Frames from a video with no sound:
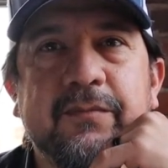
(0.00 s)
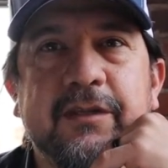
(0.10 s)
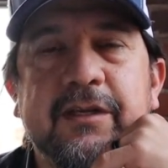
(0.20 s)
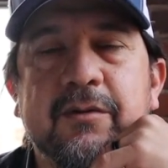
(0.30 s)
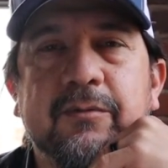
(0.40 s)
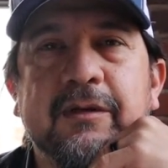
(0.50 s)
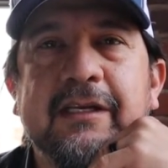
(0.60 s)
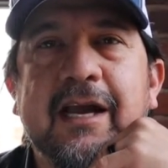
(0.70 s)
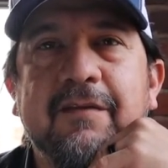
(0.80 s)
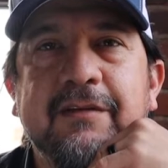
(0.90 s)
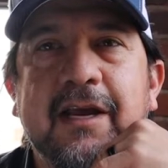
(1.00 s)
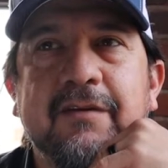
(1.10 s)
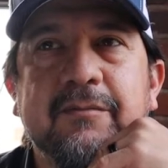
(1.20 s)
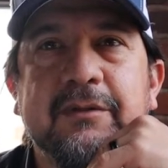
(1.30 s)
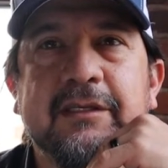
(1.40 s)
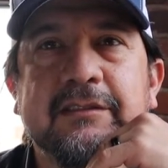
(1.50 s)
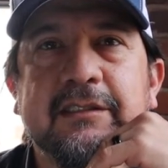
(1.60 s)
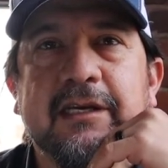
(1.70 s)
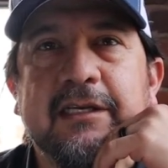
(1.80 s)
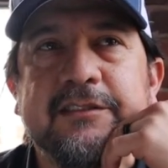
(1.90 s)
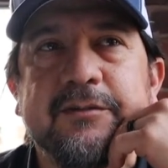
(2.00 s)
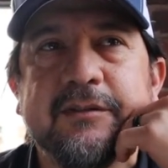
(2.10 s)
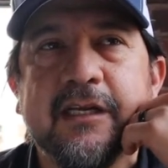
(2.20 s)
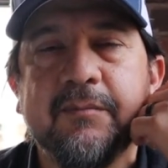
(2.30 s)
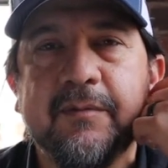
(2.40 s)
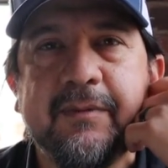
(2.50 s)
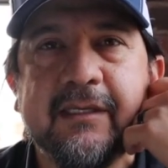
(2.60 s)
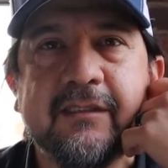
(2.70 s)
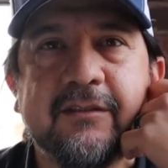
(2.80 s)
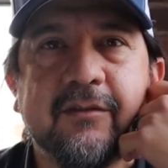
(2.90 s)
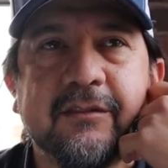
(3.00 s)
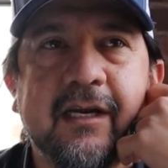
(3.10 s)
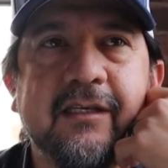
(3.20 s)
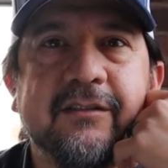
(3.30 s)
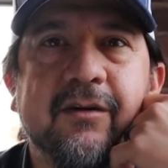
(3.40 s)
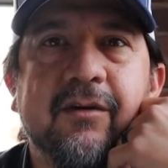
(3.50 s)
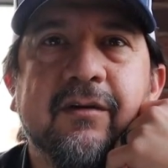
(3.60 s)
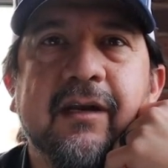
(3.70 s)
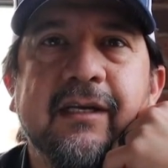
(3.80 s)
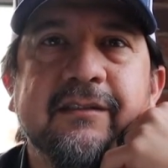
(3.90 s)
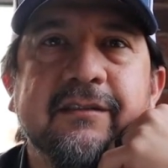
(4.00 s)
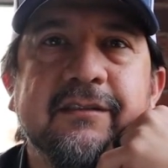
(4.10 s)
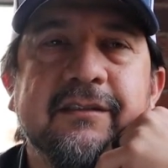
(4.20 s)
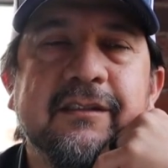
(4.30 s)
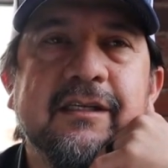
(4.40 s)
you don't really have to have them because the guys doing the MEPs, those guys are licensed,